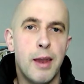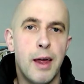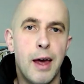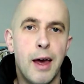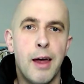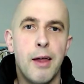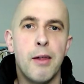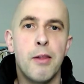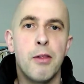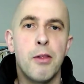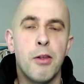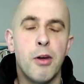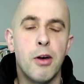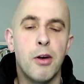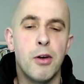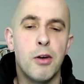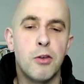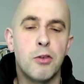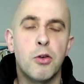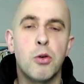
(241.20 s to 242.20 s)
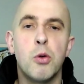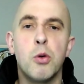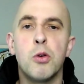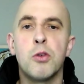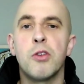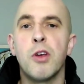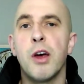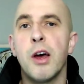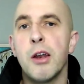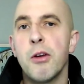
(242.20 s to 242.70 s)
there that has
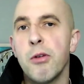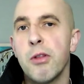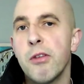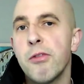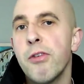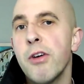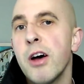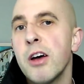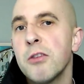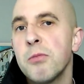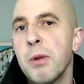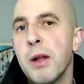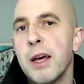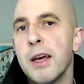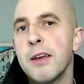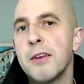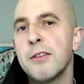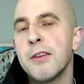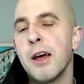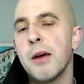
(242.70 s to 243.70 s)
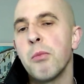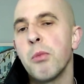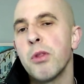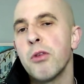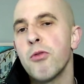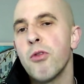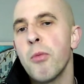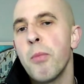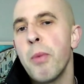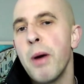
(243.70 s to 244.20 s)
caused the hernia in the first place. And with a
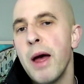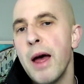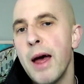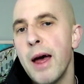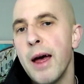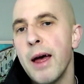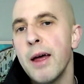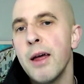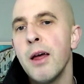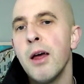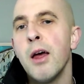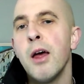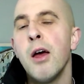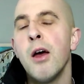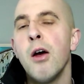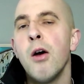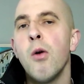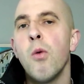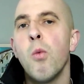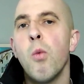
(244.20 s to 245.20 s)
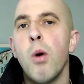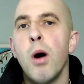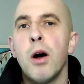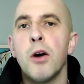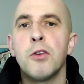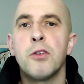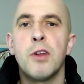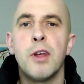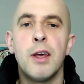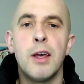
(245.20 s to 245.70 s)
repair,
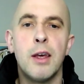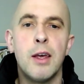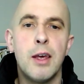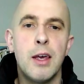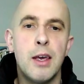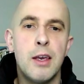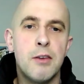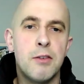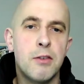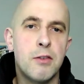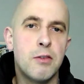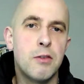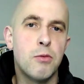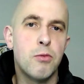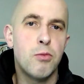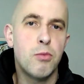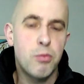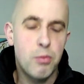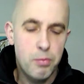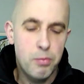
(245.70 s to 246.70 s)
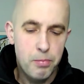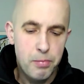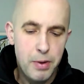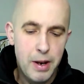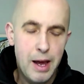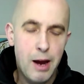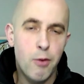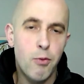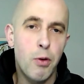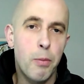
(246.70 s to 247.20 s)
whilst it is
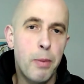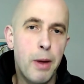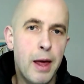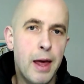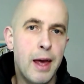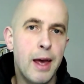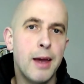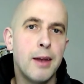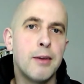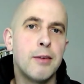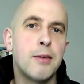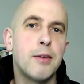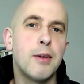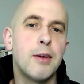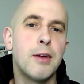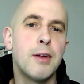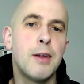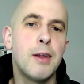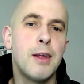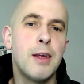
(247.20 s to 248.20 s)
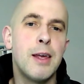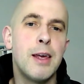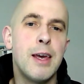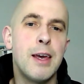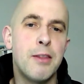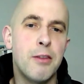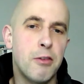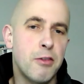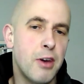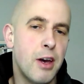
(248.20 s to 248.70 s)
now repaired,
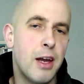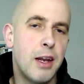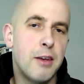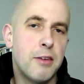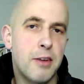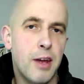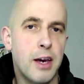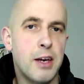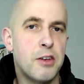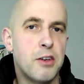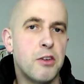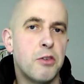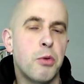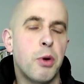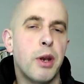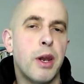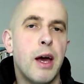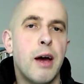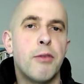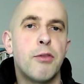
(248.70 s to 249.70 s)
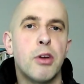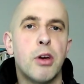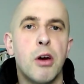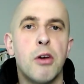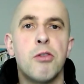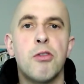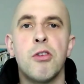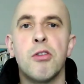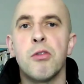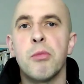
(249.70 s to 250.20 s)
in those early stages we're going to have to go
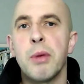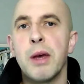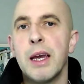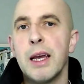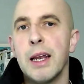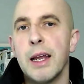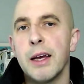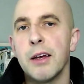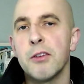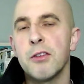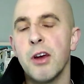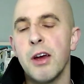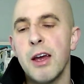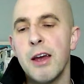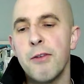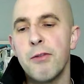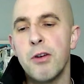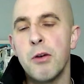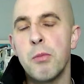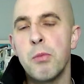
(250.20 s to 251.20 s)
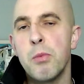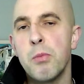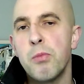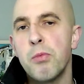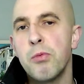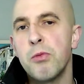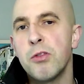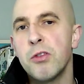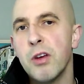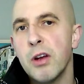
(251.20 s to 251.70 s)
through some healing. So if you
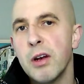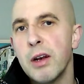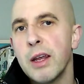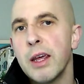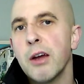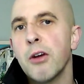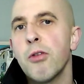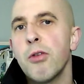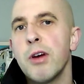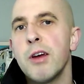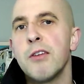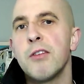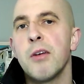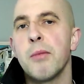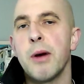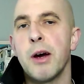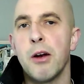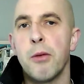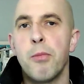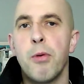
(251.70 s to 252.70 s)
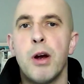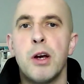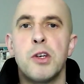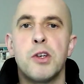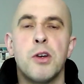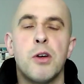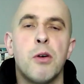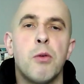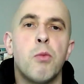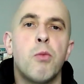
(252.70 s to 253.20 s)
suddenly increase the amount of
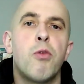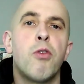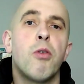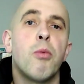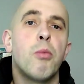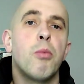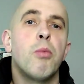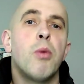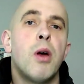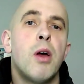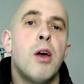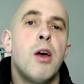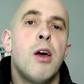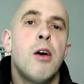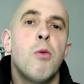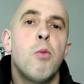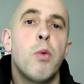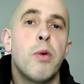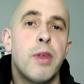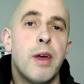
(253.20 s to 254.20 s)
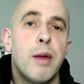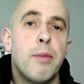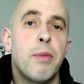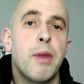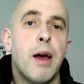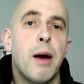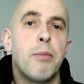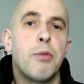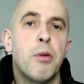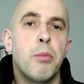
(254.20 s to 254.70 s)
pressure from within the
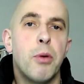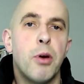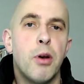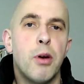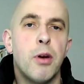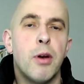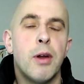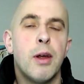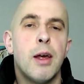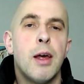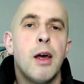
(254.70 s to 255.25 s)
abdomen